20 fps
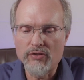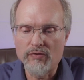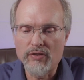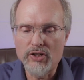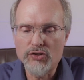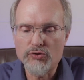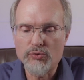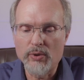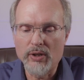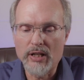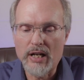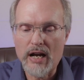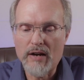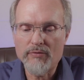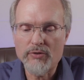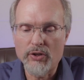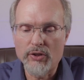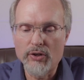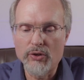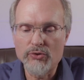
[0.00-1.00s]
of Israel
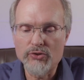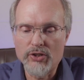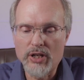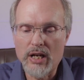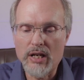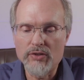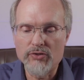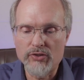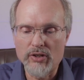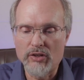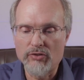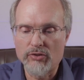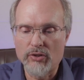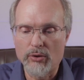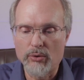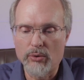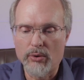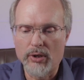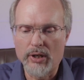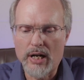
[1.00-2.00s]
after those days, says
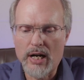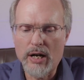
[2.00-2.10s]
the Lord.